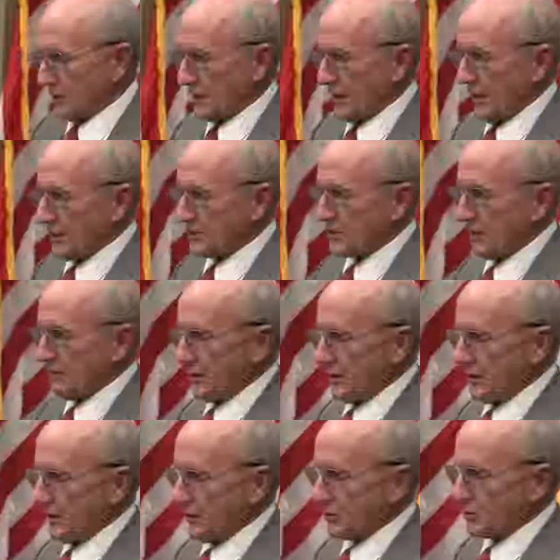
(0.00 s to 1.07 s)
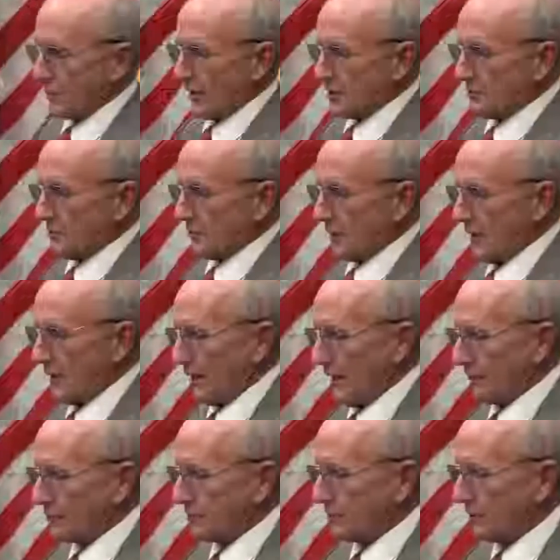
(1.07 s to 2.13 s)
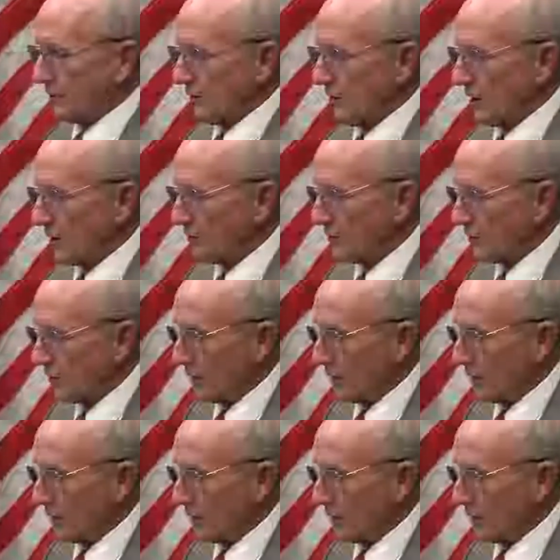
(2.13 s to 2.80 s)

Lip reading: Today, 70 years, writes Buchanan, after Pearl Harbor,